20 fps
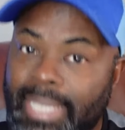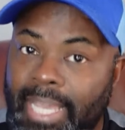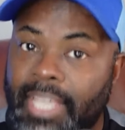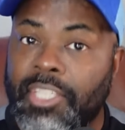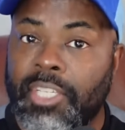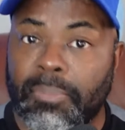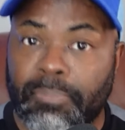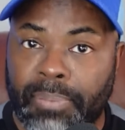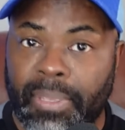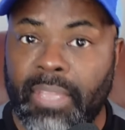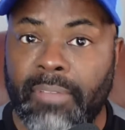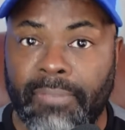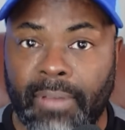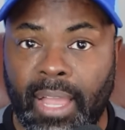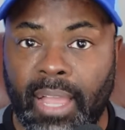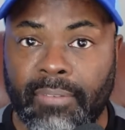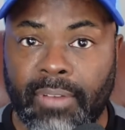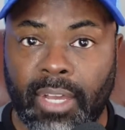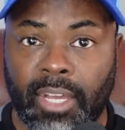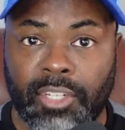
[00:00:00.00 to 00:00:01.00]
S&P
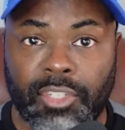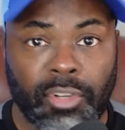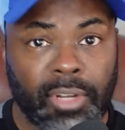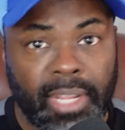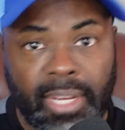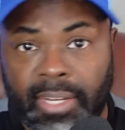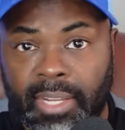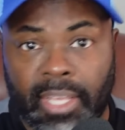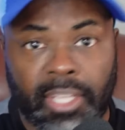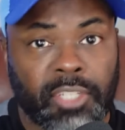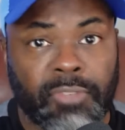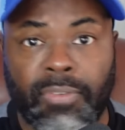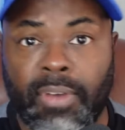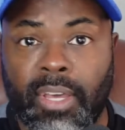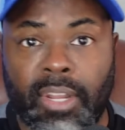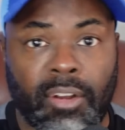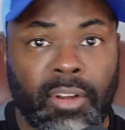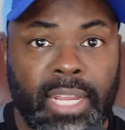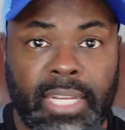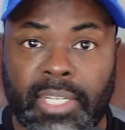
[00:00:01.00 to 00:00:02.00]
500 index
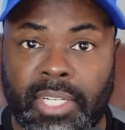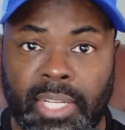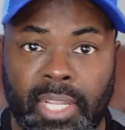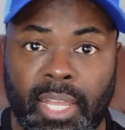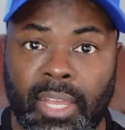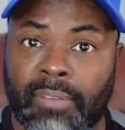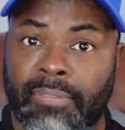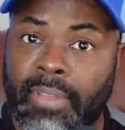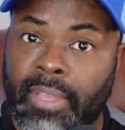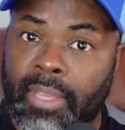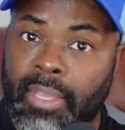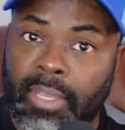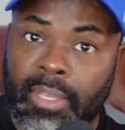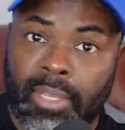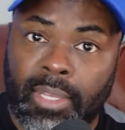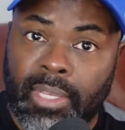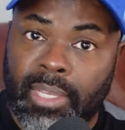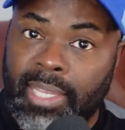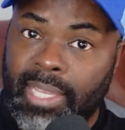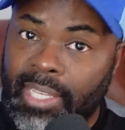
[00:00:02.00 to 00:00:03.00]
fund or ETF,
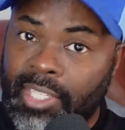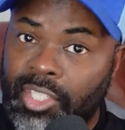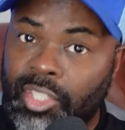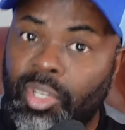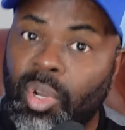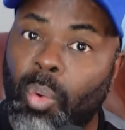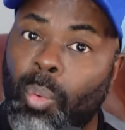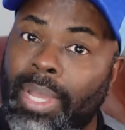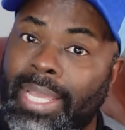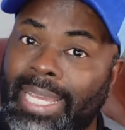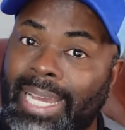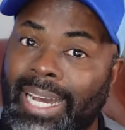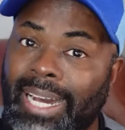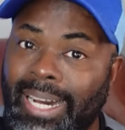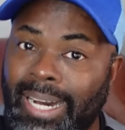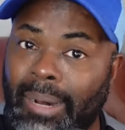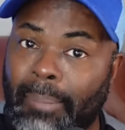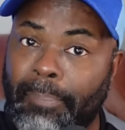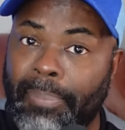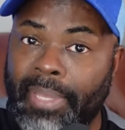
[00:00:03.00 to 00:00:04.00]
it's going
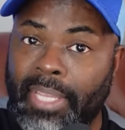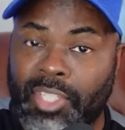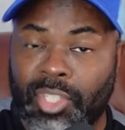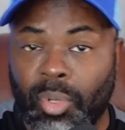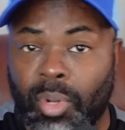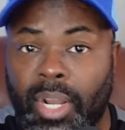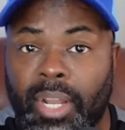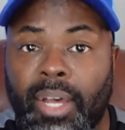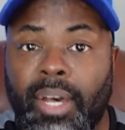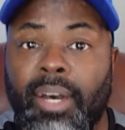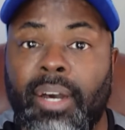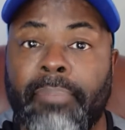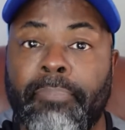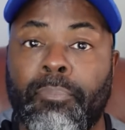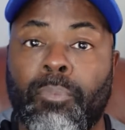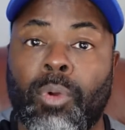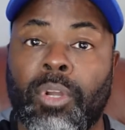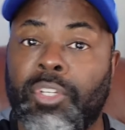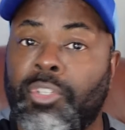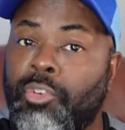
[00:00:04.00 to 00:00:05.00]
up. It's on an
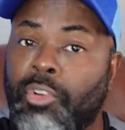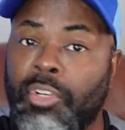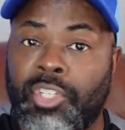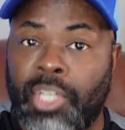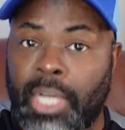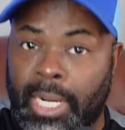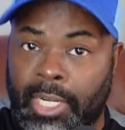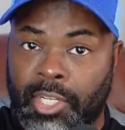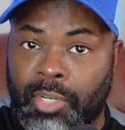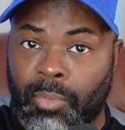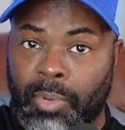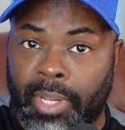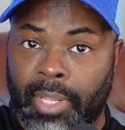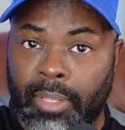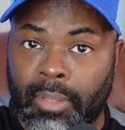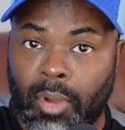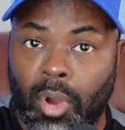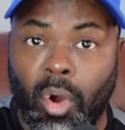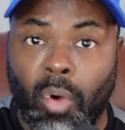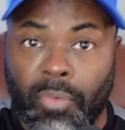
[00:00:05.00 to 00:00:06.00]
upward trajectory
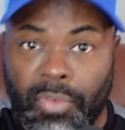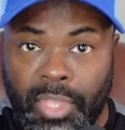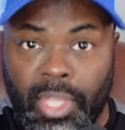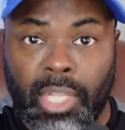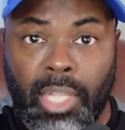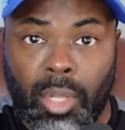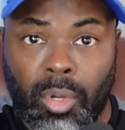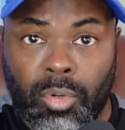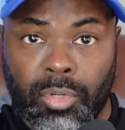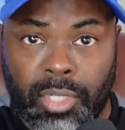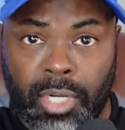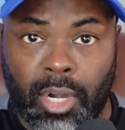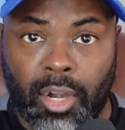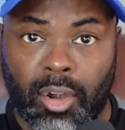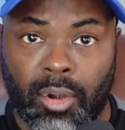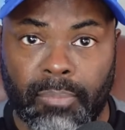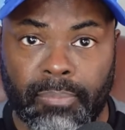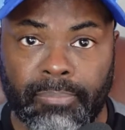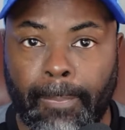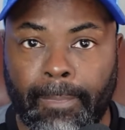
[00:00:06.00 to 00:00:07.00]
over the long term,
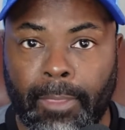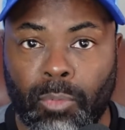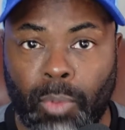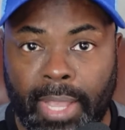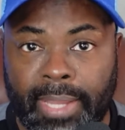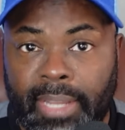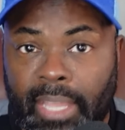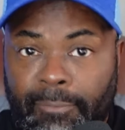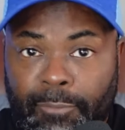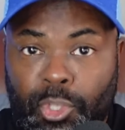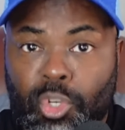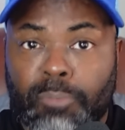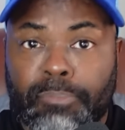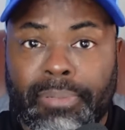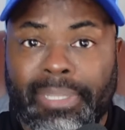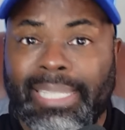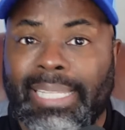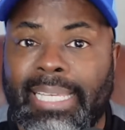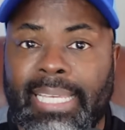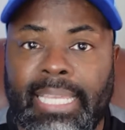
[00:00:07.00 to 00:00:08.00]
right? If you
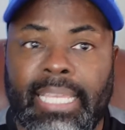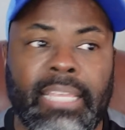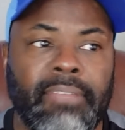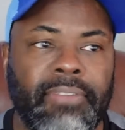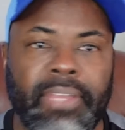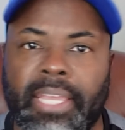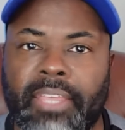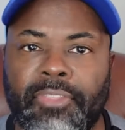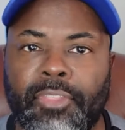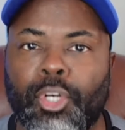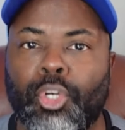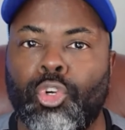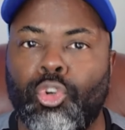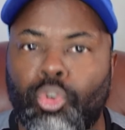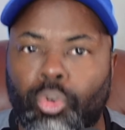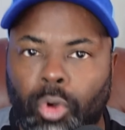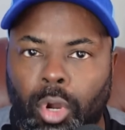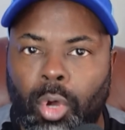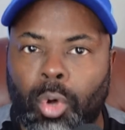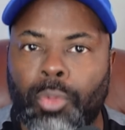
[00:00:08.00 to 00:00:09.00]
believe in the
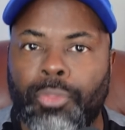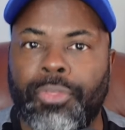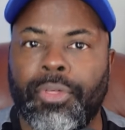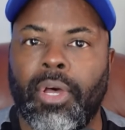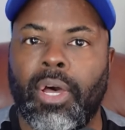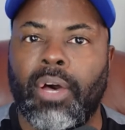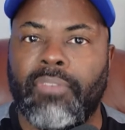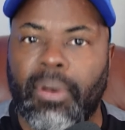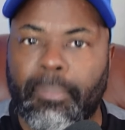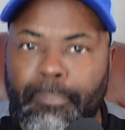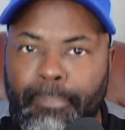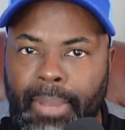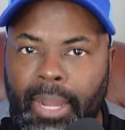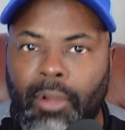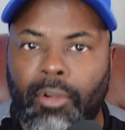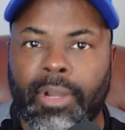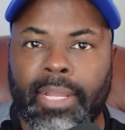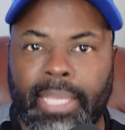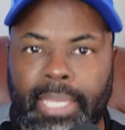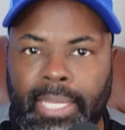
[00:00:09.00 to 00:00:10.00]
growth of
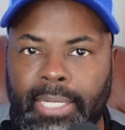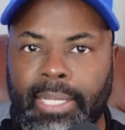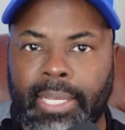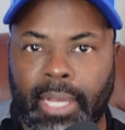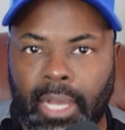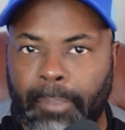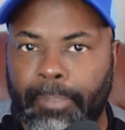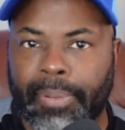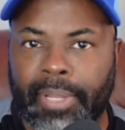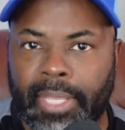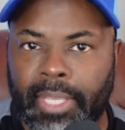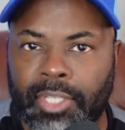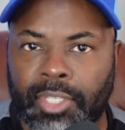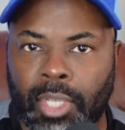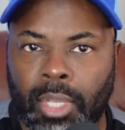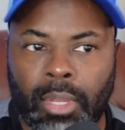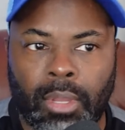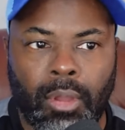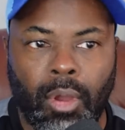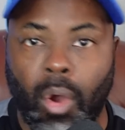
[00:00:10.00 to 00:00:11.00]
American companies
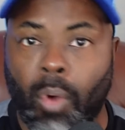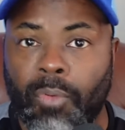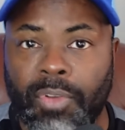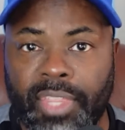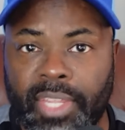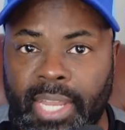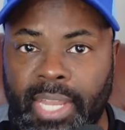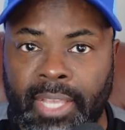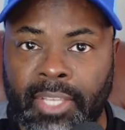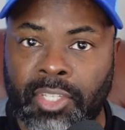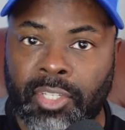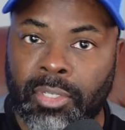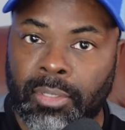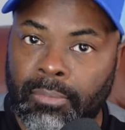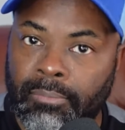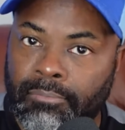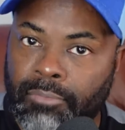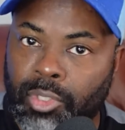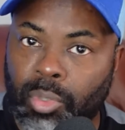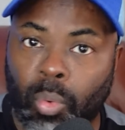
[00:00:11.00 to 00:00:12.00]
over the next
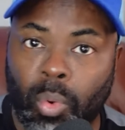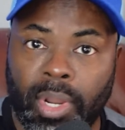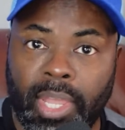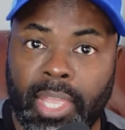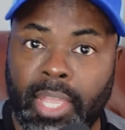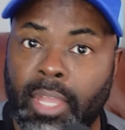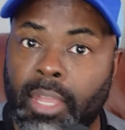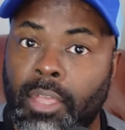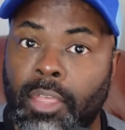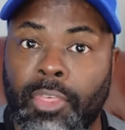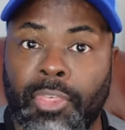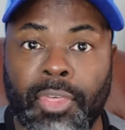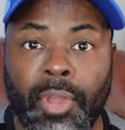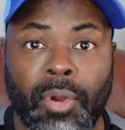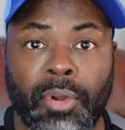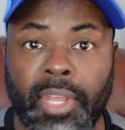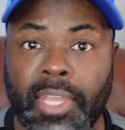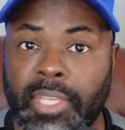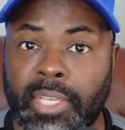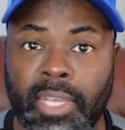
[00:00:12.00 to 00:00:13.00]
20,
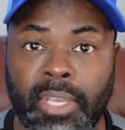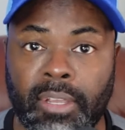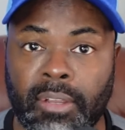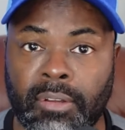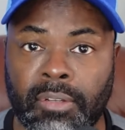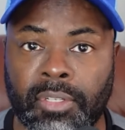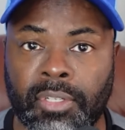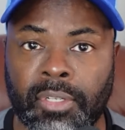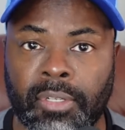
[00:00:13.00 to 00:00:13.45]
30 years,